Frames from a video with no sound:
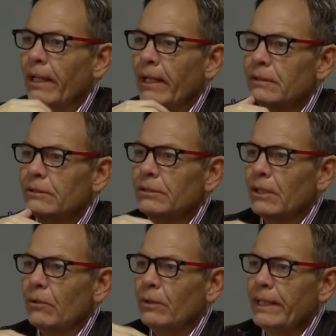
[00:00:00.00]
And
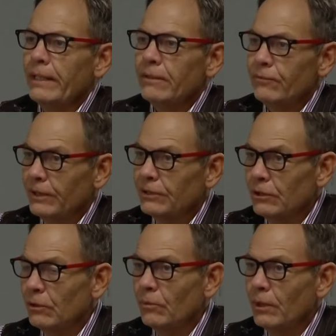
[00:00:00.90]
so in the
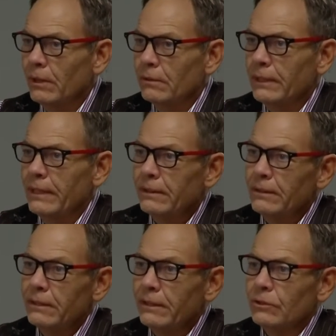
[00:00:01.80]
physical world and in
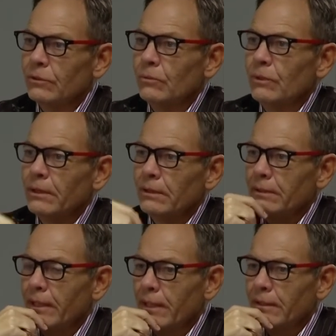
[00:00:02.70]
the digital
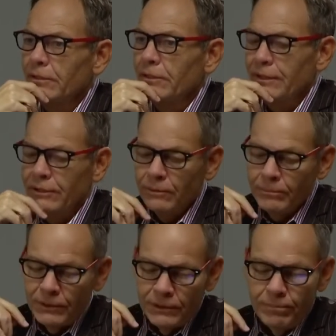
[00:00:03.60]
world, the
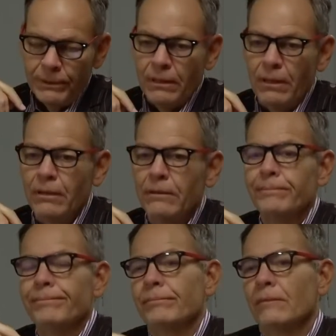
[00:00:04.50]
systems
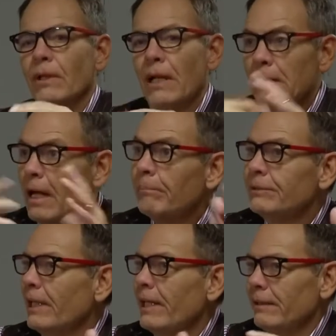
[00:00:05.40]
become
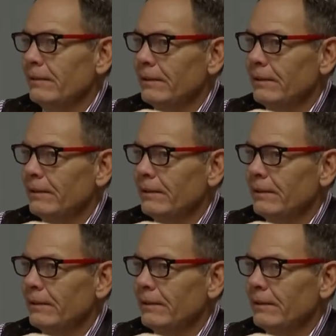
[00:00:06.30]
lopsided,